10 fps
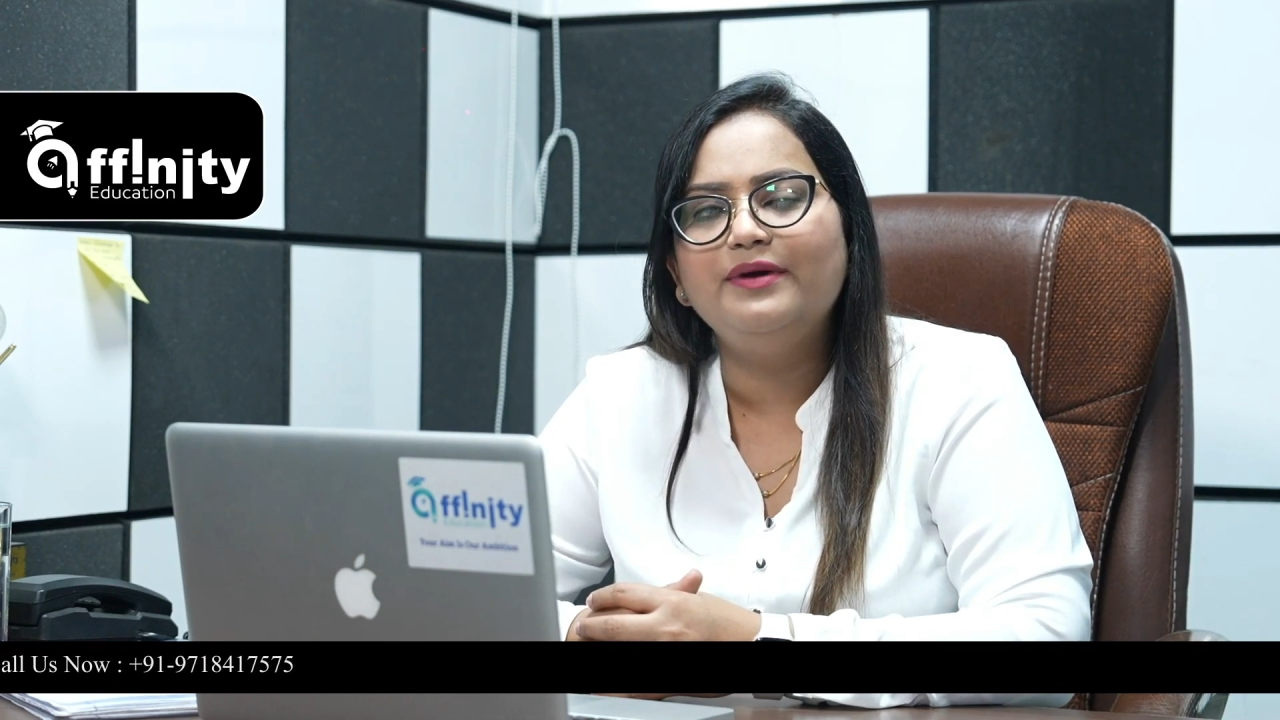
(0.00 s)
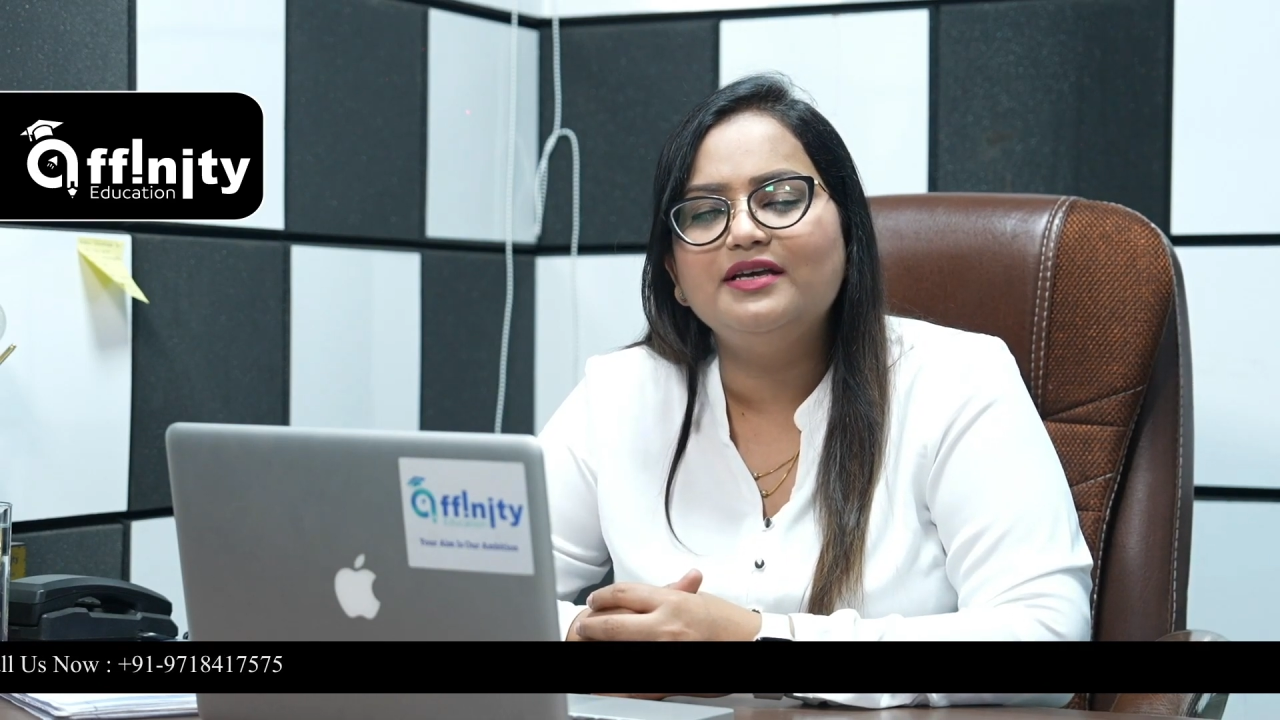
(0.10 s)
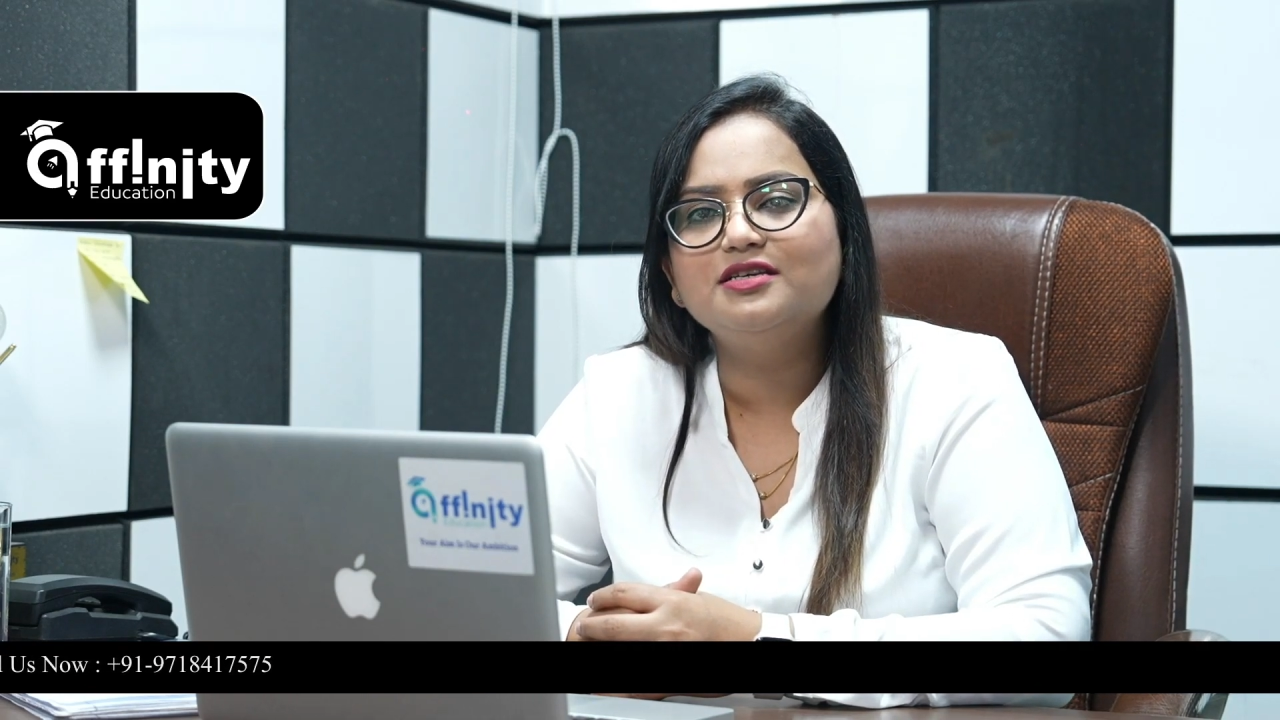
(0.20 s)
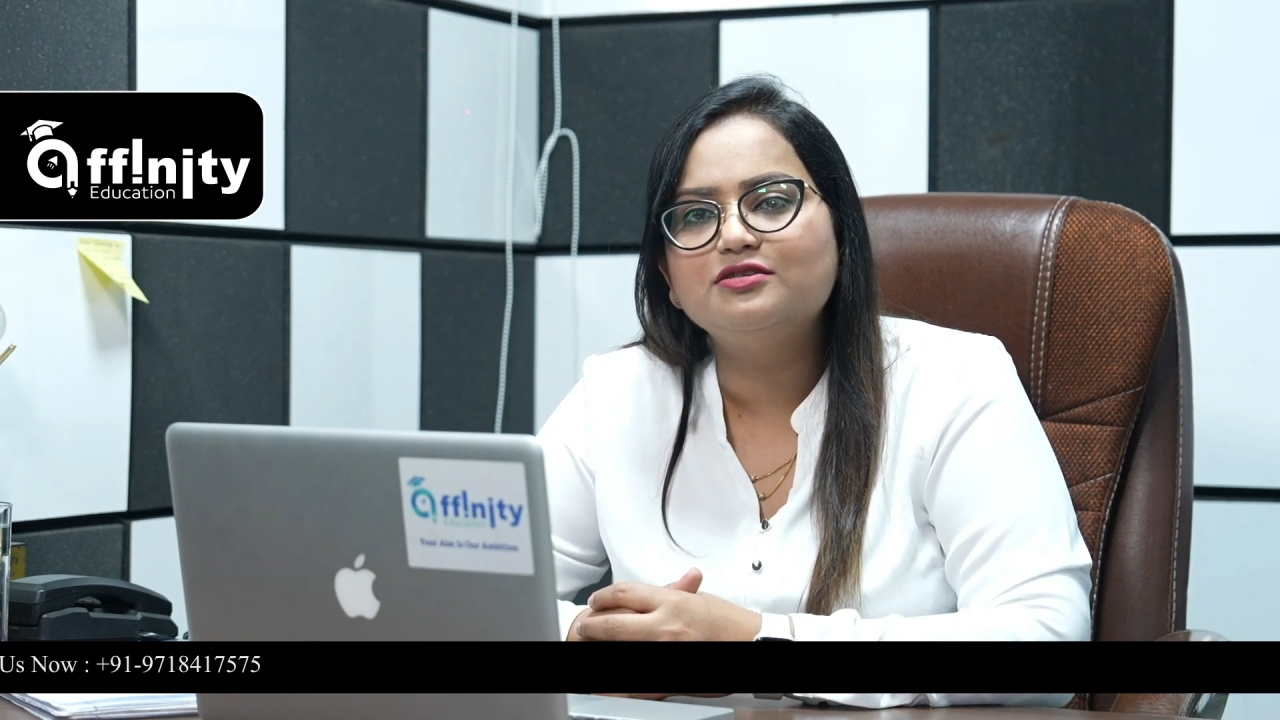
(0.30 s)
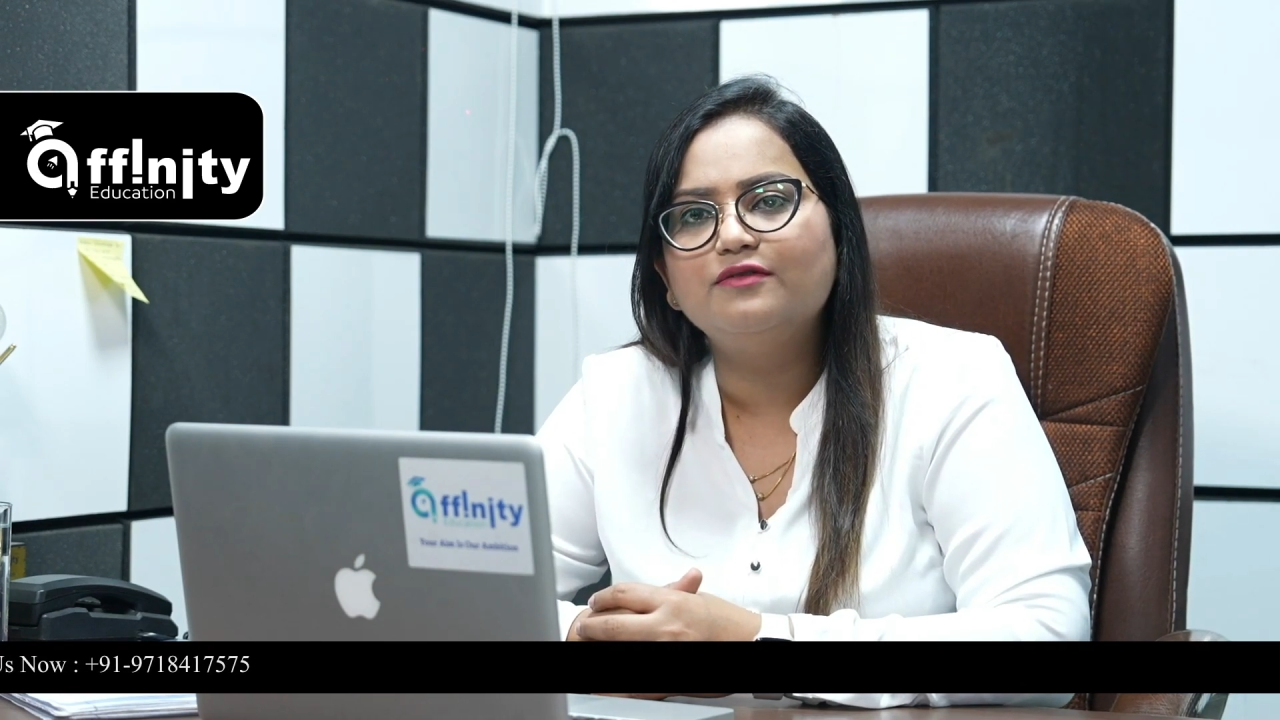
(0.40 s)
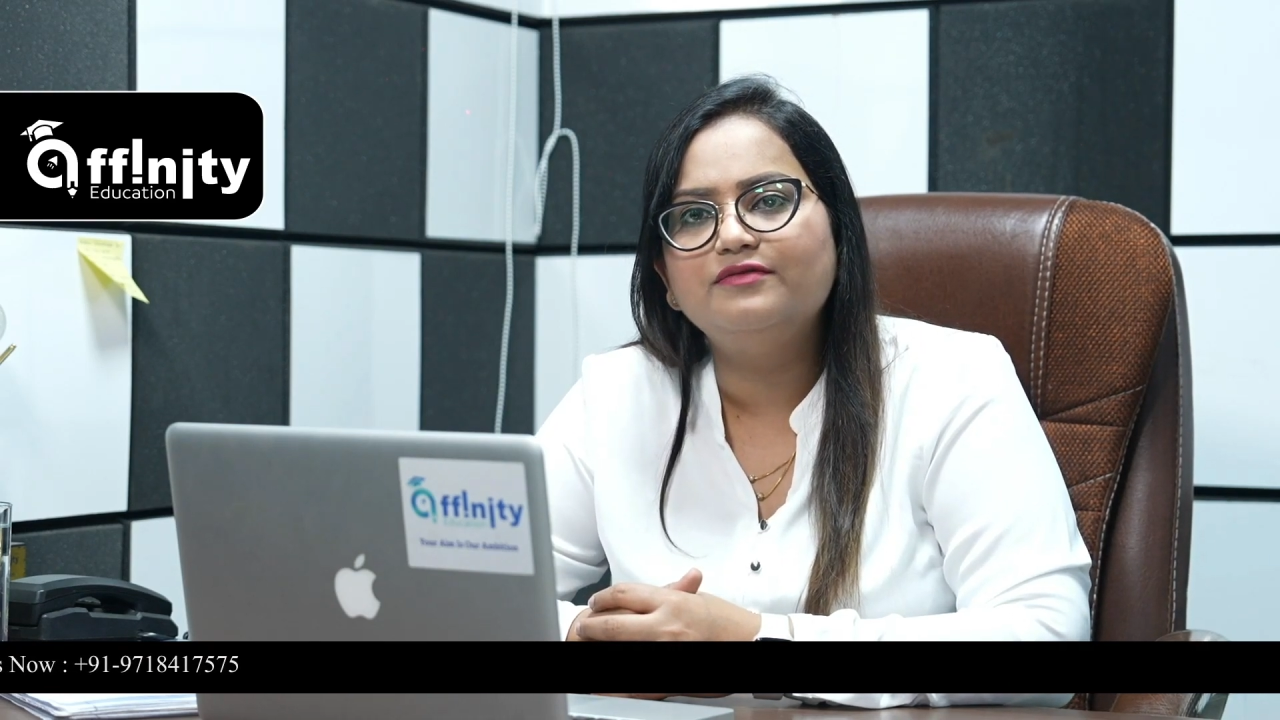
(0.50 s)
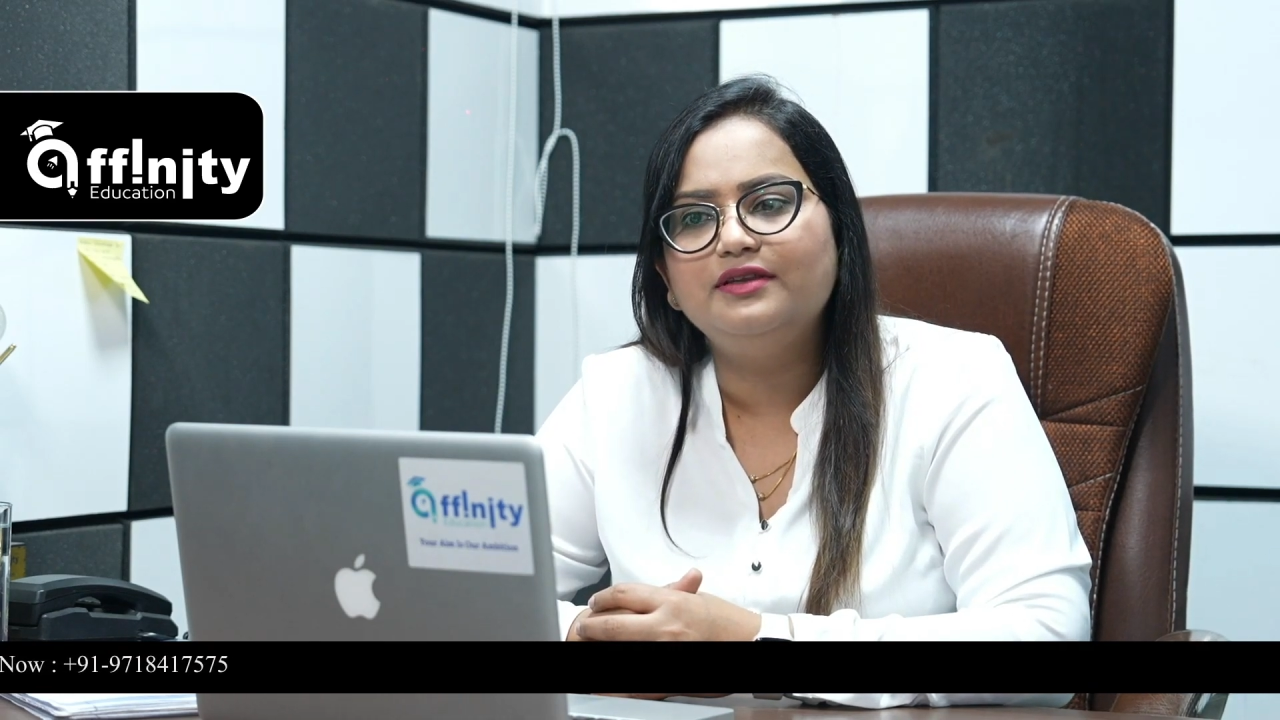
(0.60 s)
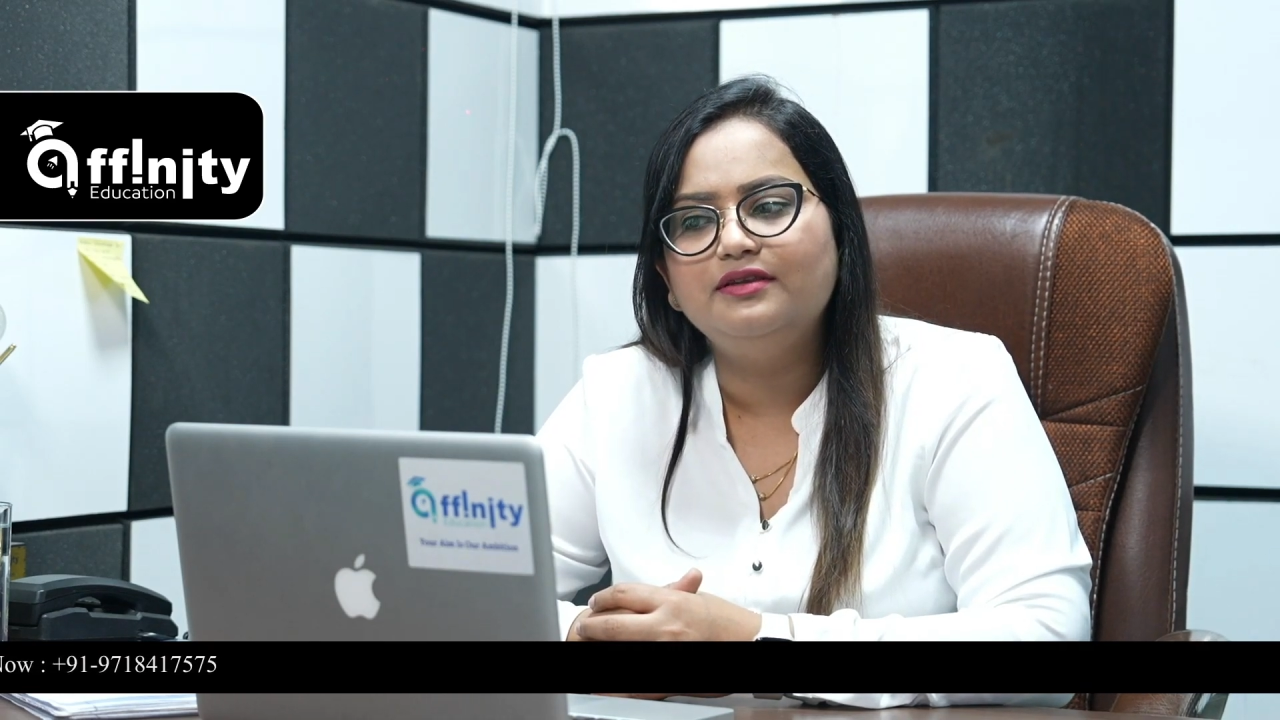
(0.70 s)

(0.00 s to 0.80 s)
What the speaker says: basis of